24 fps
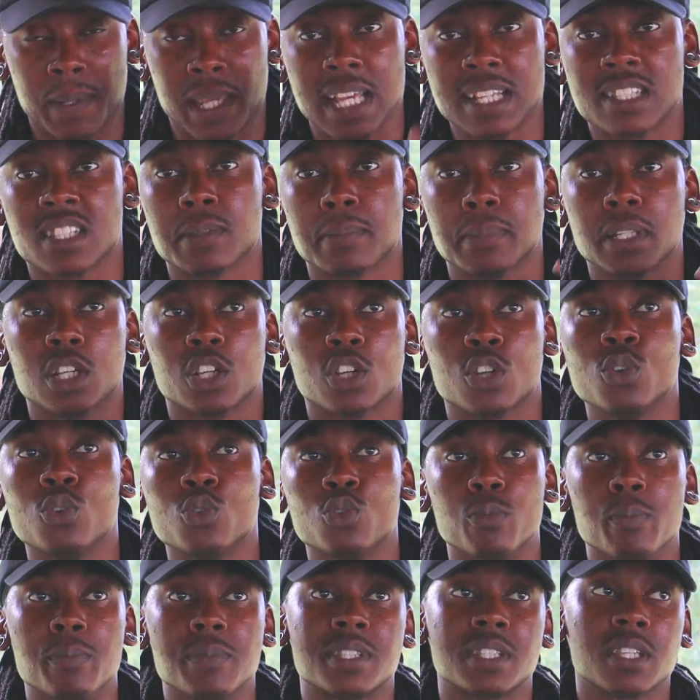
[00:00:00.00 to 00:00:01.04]
get some
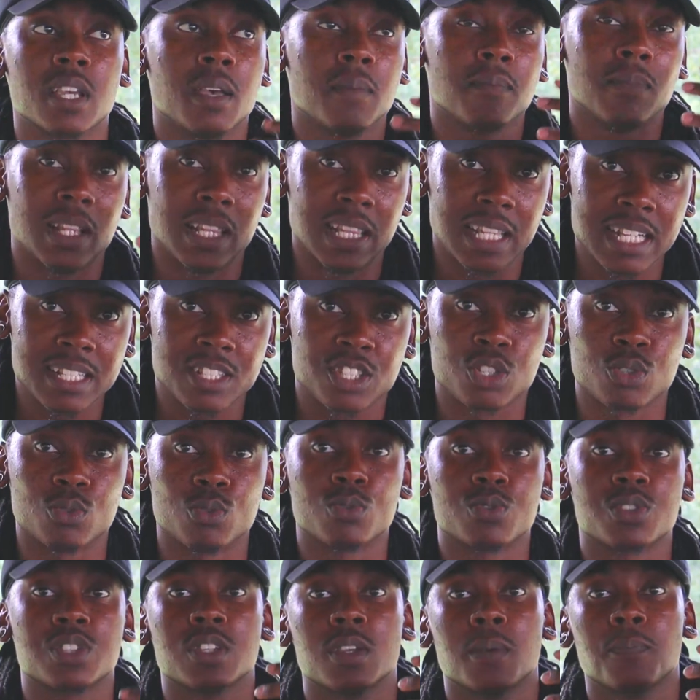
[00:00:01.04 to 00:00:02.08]
legumes,
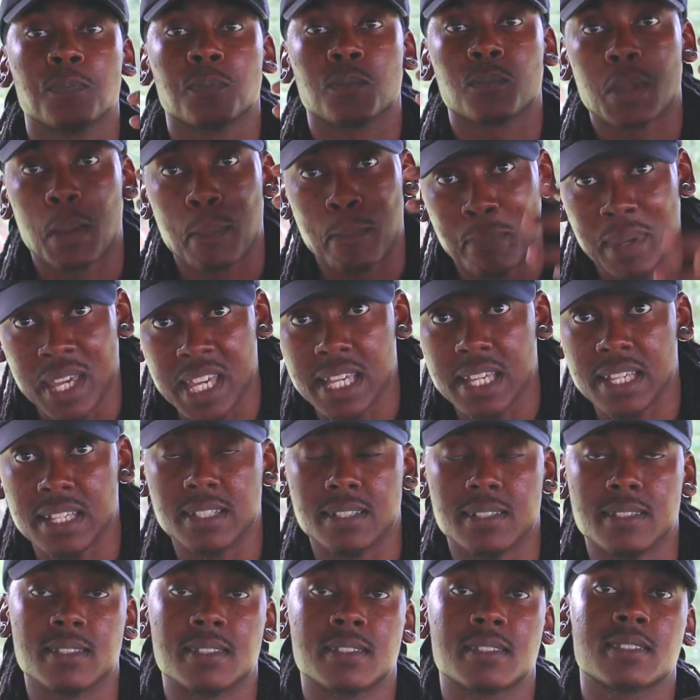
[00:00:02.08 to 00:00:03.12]
lentils,
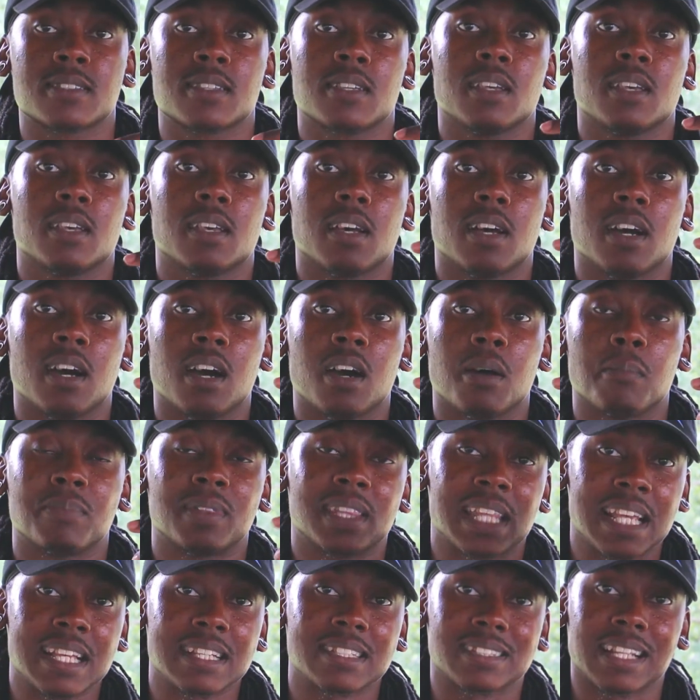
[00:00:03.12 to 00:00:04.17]
beans,
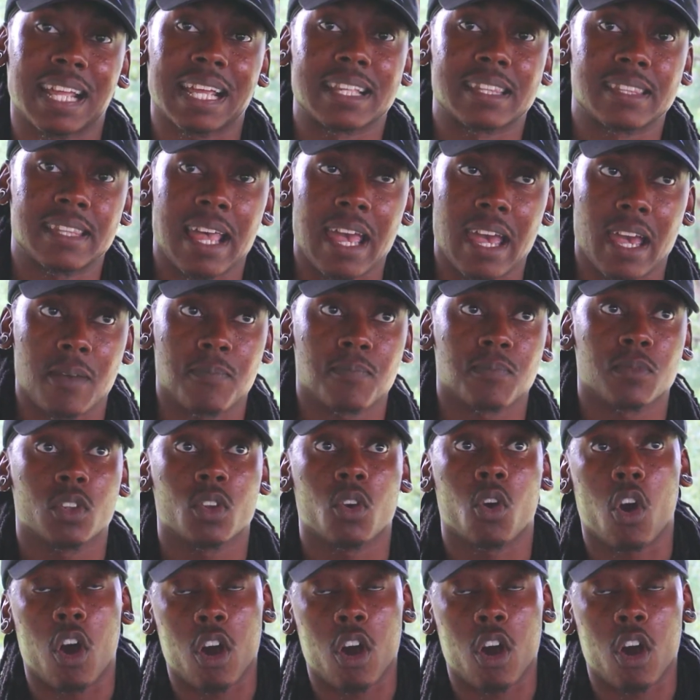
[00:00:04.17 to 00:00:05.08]
things like that.